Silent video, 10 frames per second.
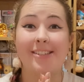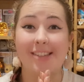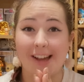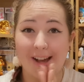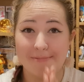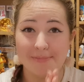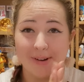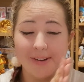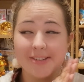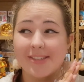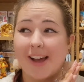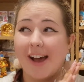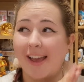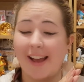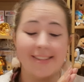to unbox.
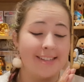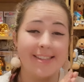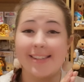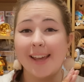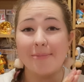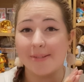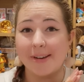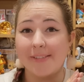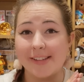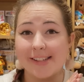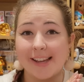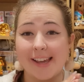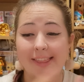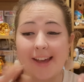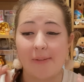I did say
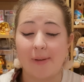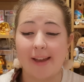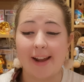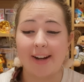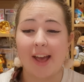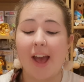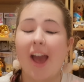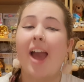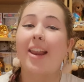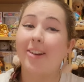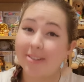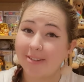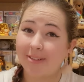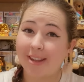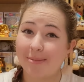previously that we had a lot
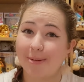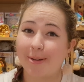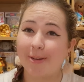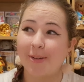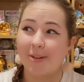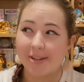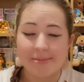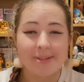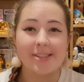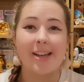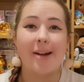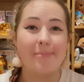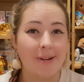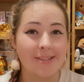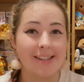of Winnie the Pooh Christmas
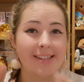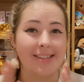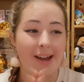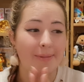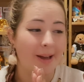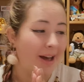unboxings coming